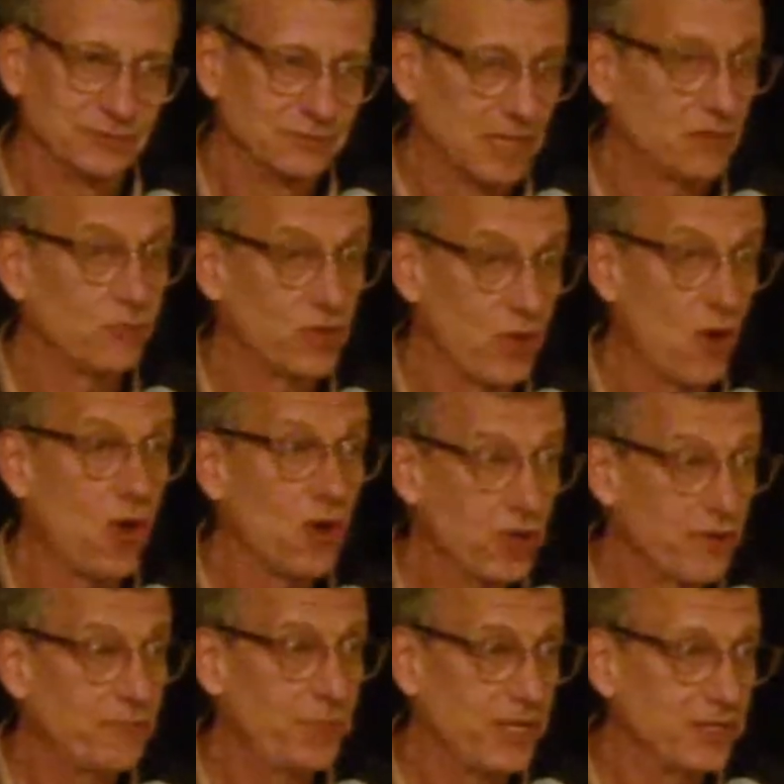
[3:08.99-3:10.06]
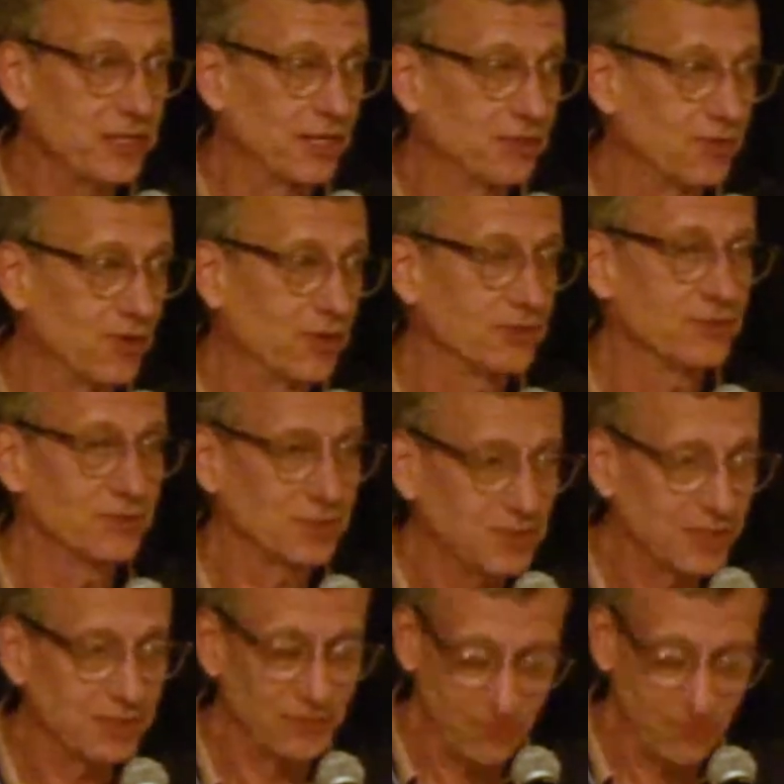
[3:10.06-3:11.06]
And we all have paid that cost, and thank